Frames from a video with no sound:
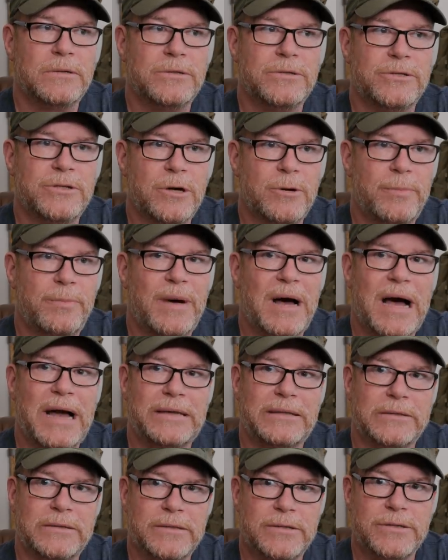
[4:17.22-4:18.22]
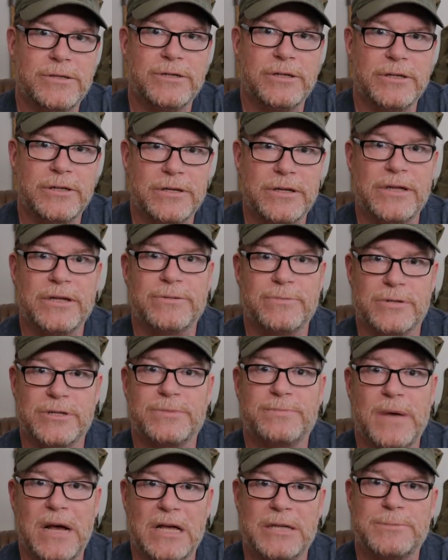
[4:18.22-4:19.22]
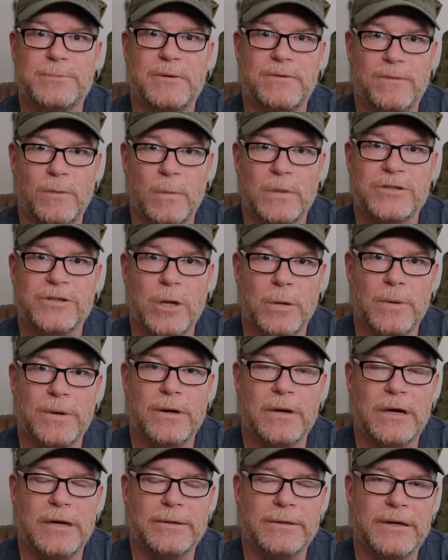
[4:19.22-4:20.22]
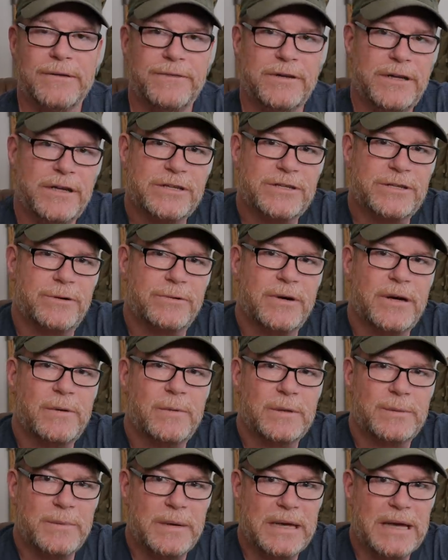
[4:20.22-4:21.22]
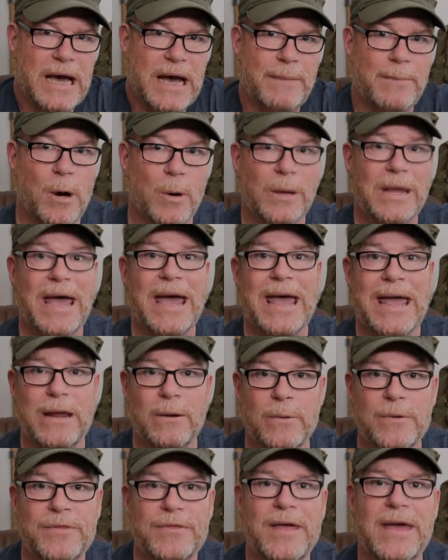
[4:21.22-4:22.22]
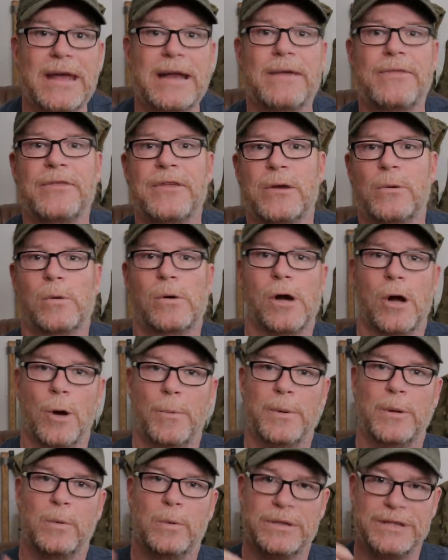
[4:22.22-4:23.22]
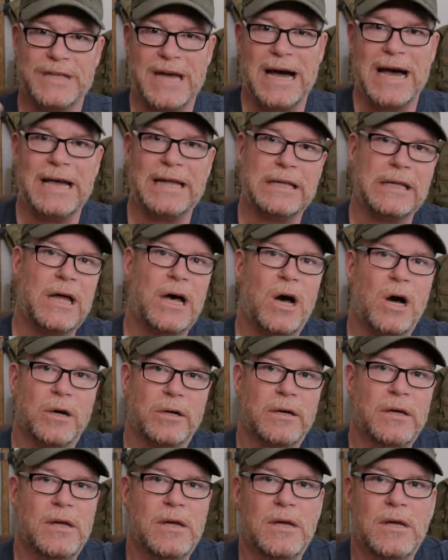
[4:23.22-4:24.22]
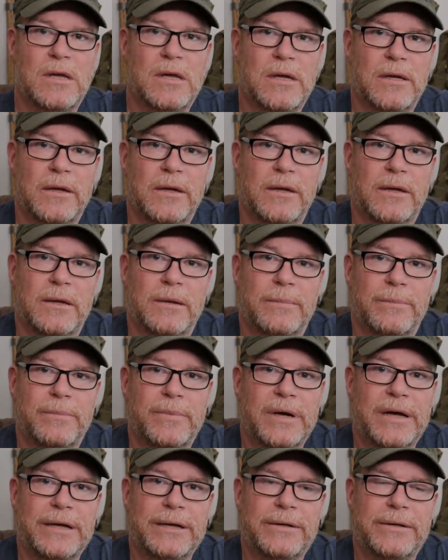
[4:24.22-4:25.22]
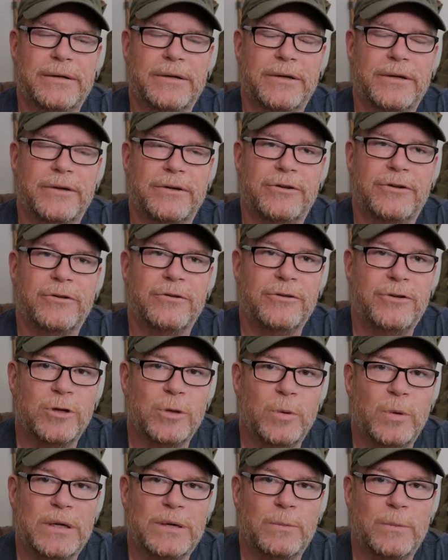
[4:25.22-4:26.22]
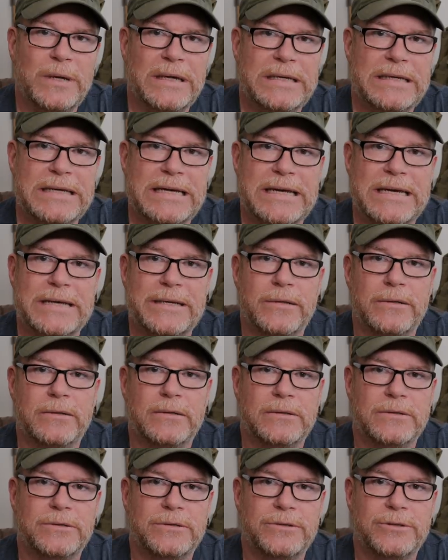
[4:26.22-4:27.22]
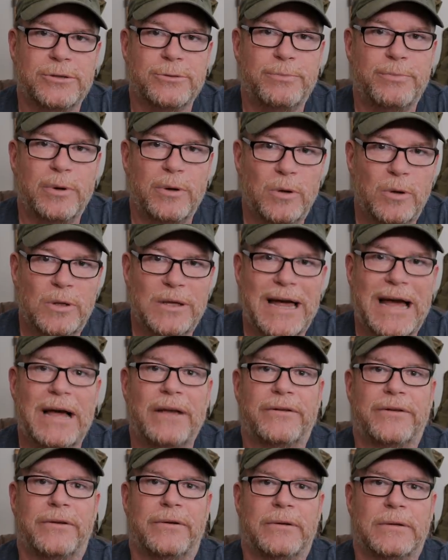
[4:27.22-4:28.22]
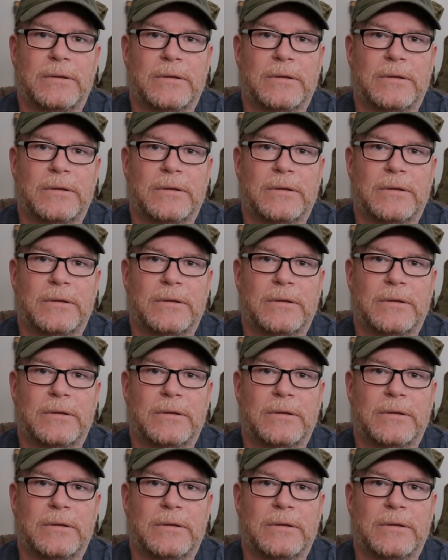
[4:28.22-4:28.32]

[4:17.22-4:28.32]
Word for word: Joe Biden should, is responsible for what's going on. If you disagree with me, I'm okay with that. I think we're open with dialogue. But to do what we did, to pull out,